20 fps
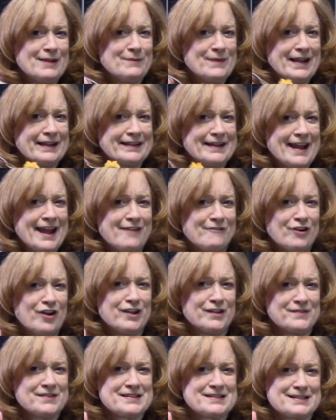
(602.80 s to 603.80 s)
way I can have all
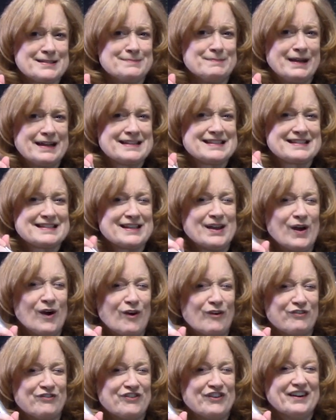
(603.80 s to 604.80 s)
of this to
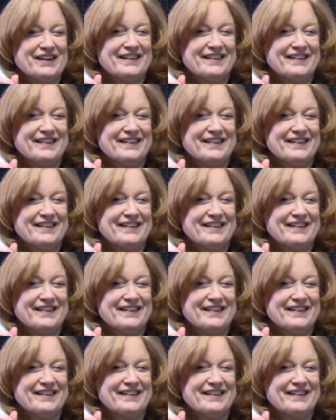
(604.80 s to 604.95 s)
myself.